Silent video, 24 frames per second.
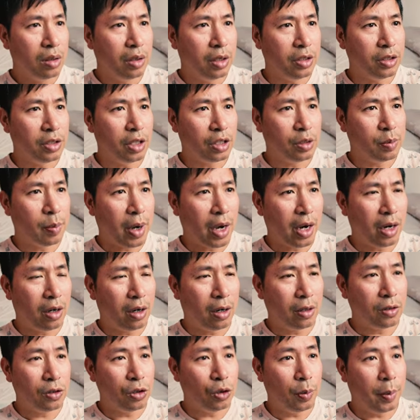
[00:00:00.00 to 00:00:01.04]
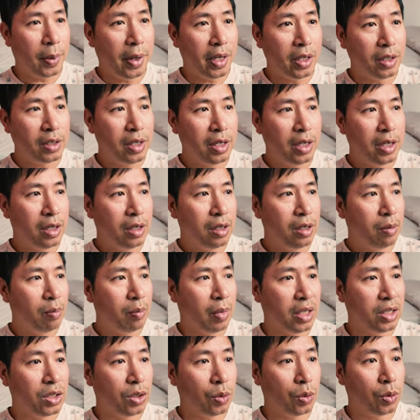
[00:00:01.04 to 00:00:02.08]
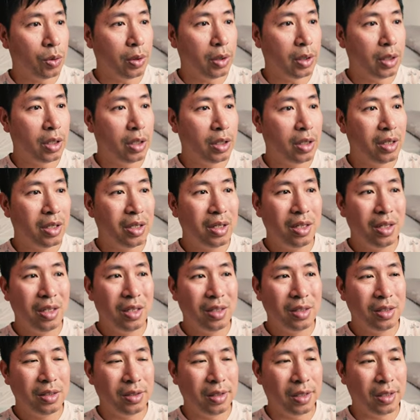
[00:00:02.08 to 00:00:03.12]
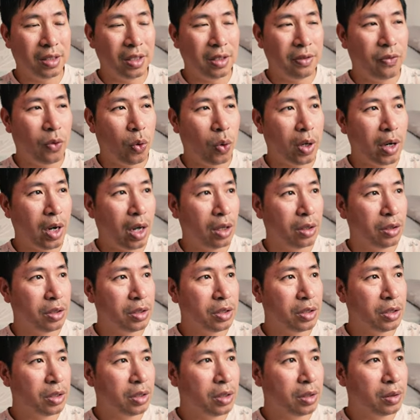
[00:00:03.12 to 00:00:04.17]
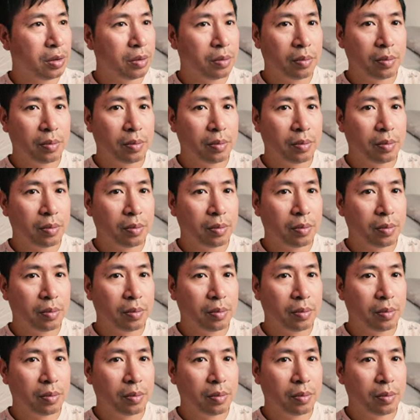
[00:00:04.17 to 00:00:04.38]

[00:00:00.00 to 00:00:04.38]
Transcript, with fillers: These expire October 18. My total return, $64.